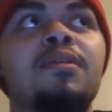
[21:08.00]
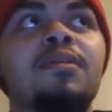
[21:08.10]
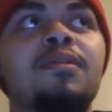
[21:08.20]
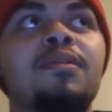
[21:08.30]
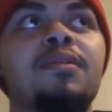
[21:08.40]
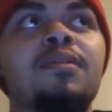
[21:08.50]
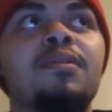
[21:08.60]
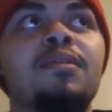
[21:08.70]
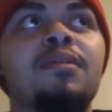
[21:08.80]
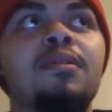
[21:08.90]

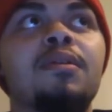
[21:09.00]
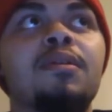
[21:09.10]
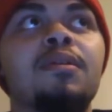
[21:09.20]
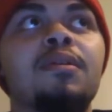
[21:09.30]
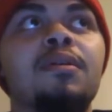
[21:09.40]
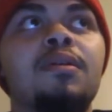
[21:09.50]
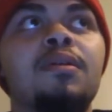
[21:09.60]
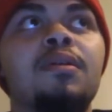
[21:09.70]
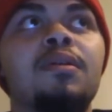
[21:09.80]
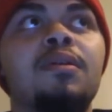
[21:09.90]

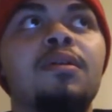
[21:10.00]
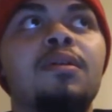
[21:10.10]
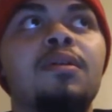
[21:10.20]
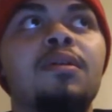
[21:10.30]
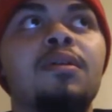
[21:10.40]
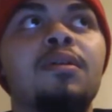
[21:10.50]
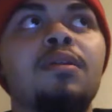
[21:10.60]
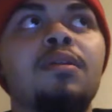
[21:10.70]
[no speech]